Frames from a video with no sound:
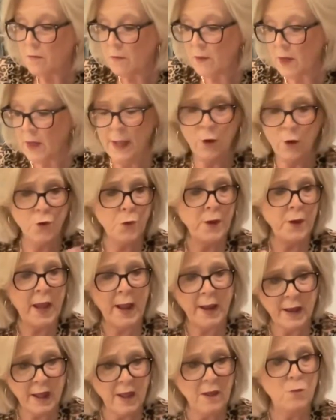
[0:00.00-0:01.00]
in
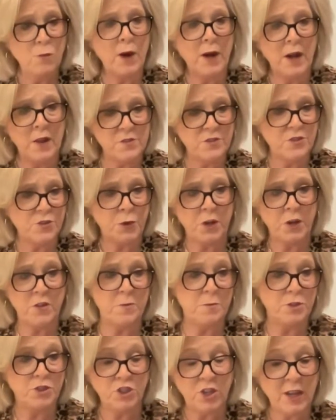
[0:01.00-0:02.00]
creating right on the screen of
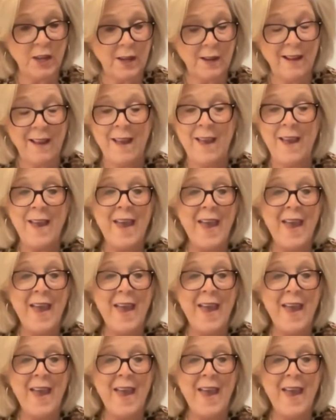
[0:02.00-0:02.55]
the machine.